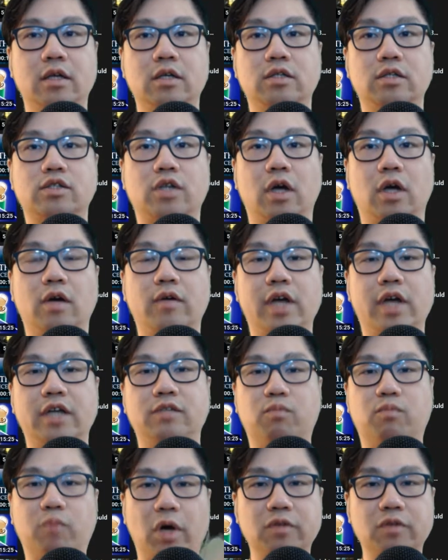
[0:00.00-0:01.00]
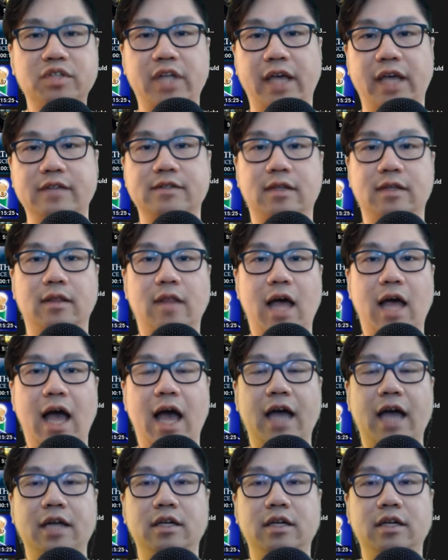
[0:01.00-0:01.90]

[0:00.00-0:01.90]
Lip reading: So it rotates a lot.